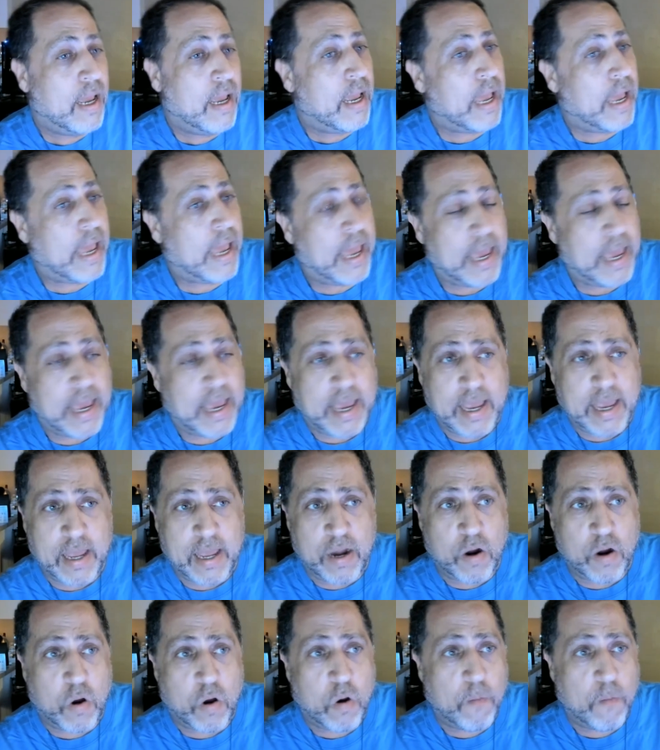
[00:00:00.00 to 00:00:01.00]

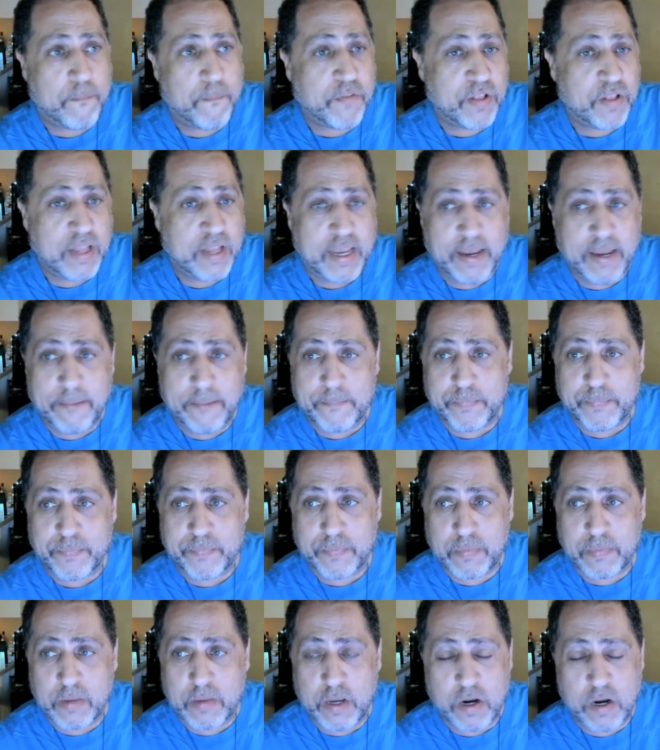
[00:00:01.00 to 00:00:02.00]
And hopefully,
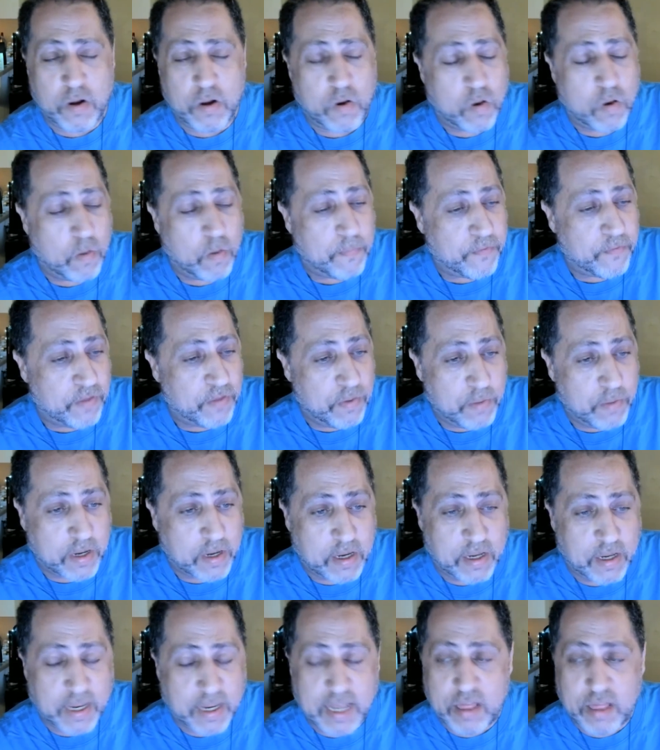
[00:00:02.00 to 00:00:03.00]
you know, hopefully we
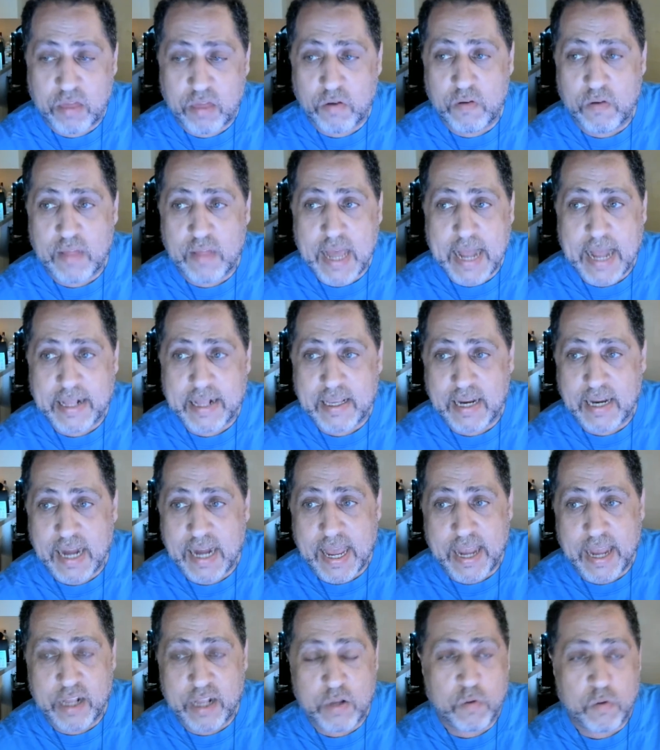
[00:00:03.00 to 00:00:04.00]
can get through that
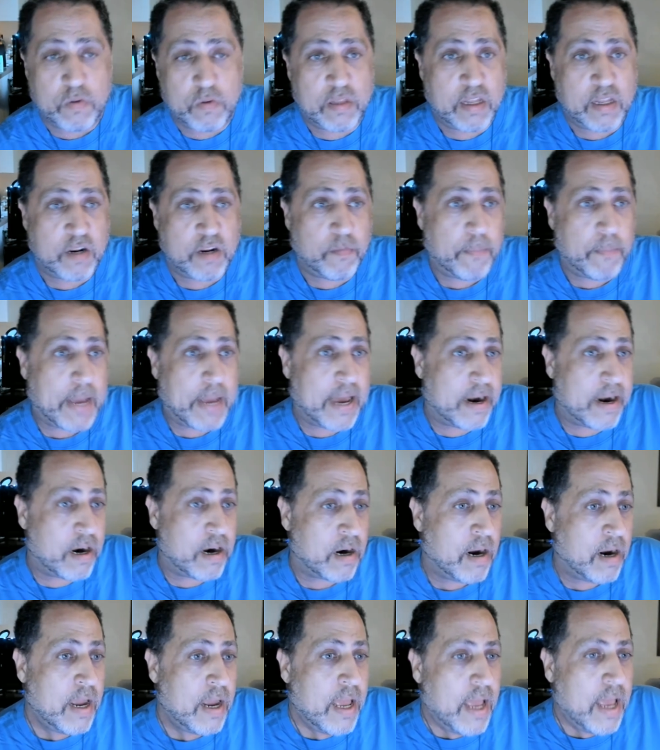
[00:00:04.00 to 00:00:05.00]
today, do a little
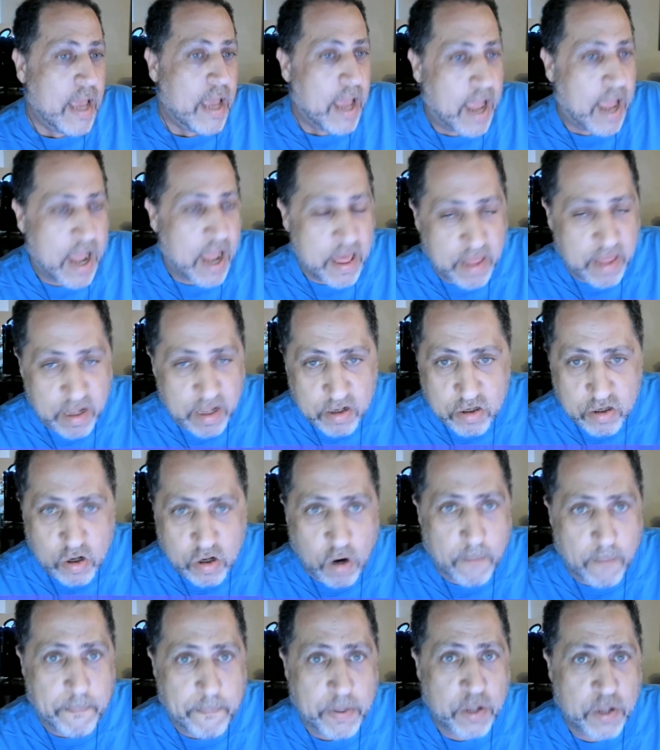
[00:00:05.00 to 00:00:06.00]
better, and then
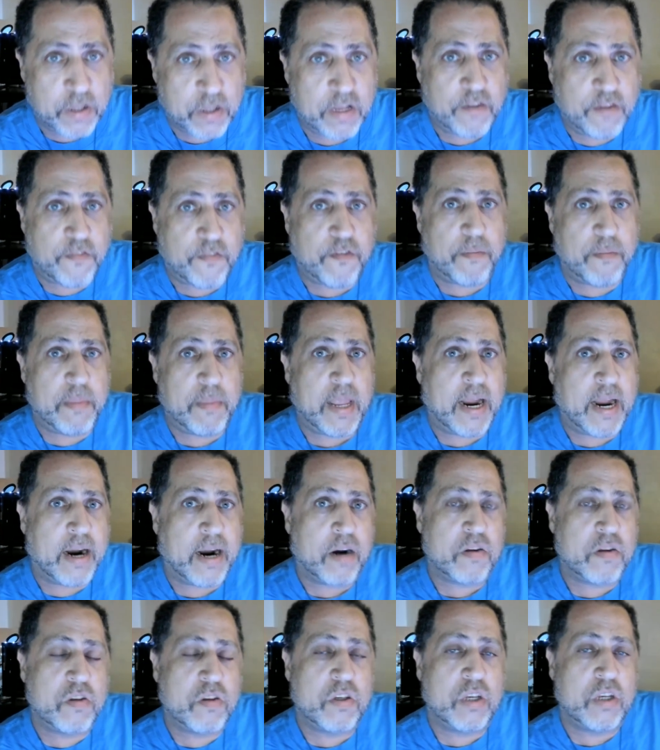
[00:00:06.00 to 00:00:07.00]
start building from
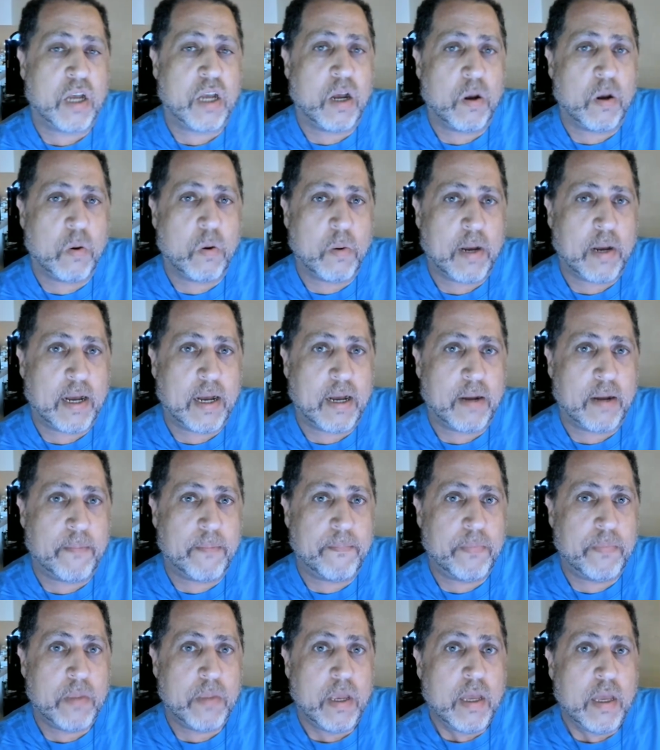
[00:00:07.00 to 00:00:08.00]
there. So
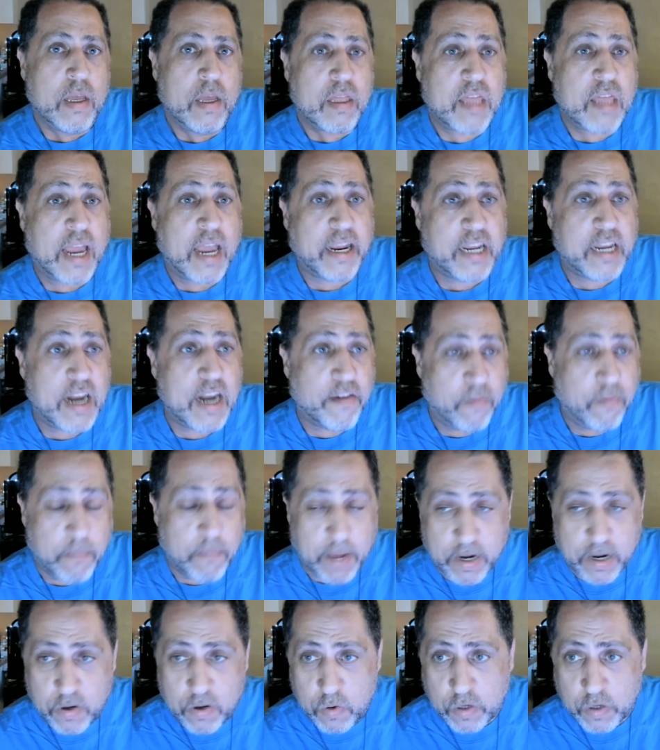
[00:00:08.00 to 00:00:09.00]
um, thank you to
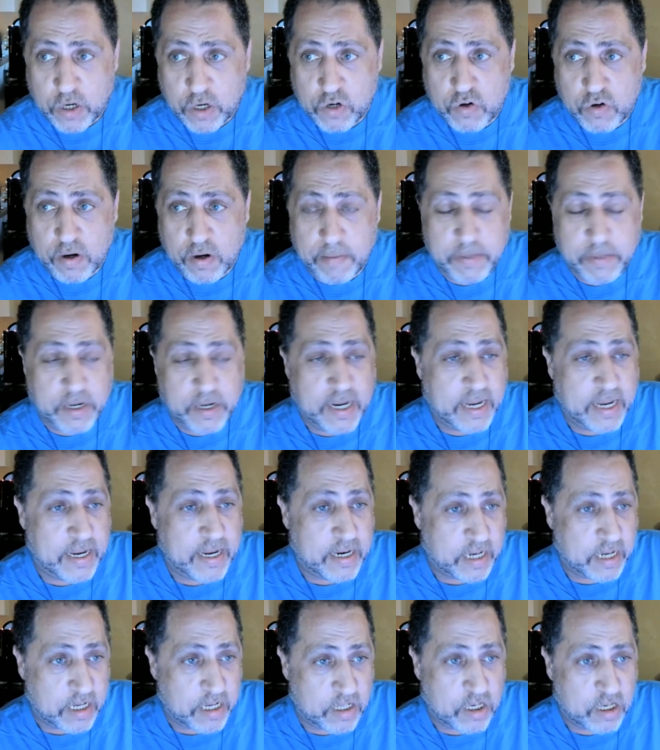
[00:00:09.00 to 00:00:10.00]
everybody who contributed
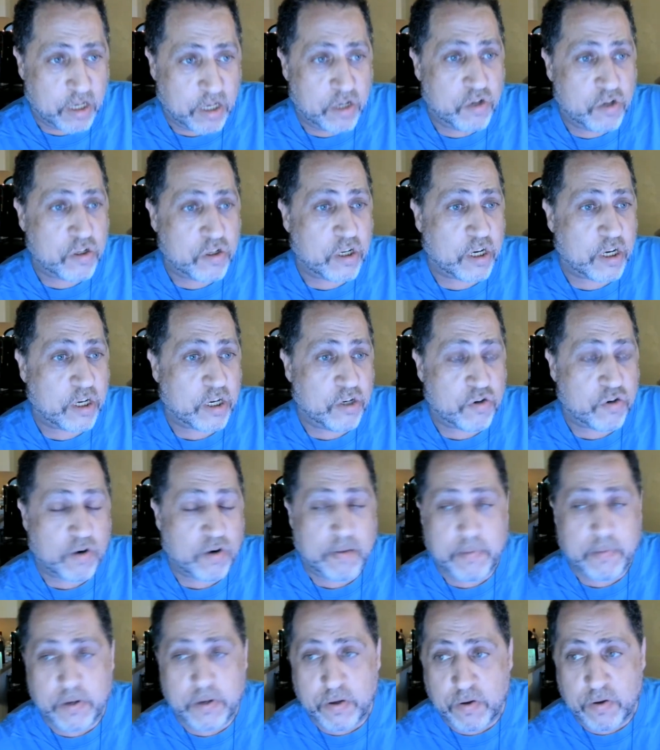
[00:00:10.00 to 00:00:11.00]
and continues to
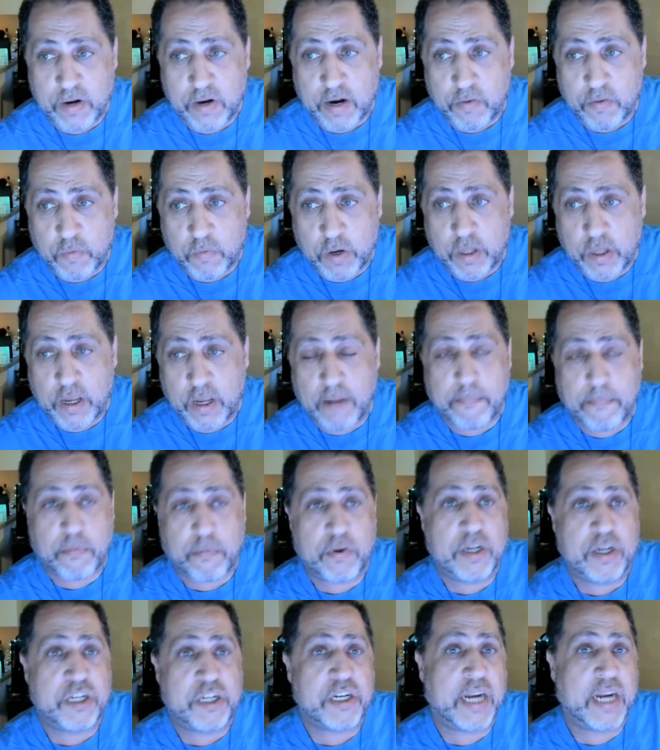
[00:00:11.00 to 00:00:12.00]
contribute. I really
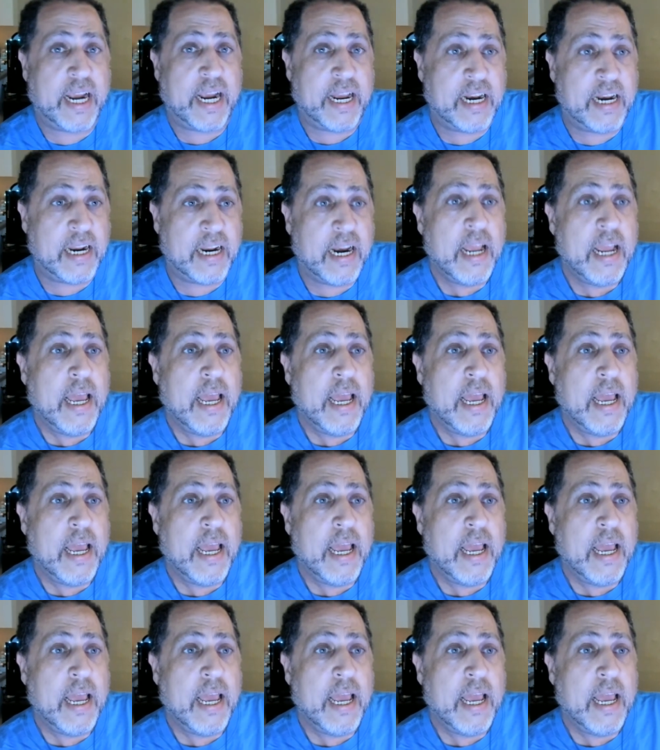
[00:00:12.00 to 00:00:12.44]
appreciate it.